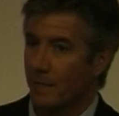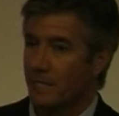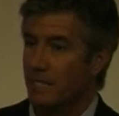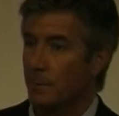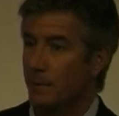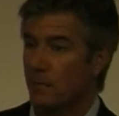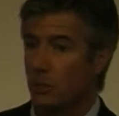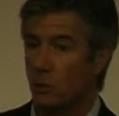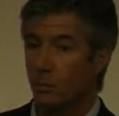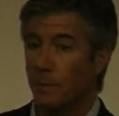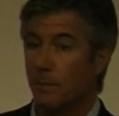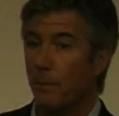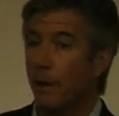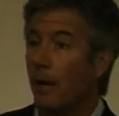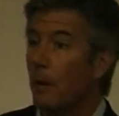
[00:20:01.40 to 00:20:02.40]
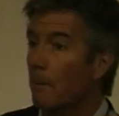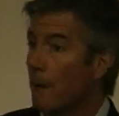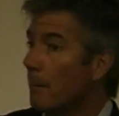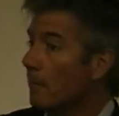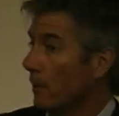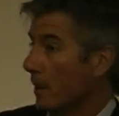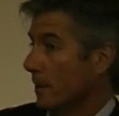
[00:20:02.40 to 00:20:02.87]
seeming to repair
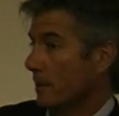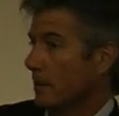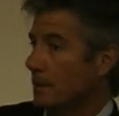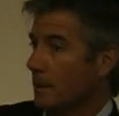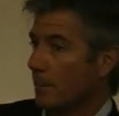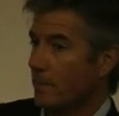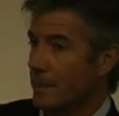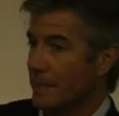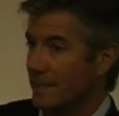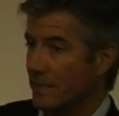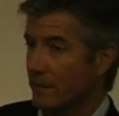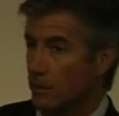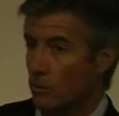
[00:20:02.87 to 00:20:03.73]
memory, something, again,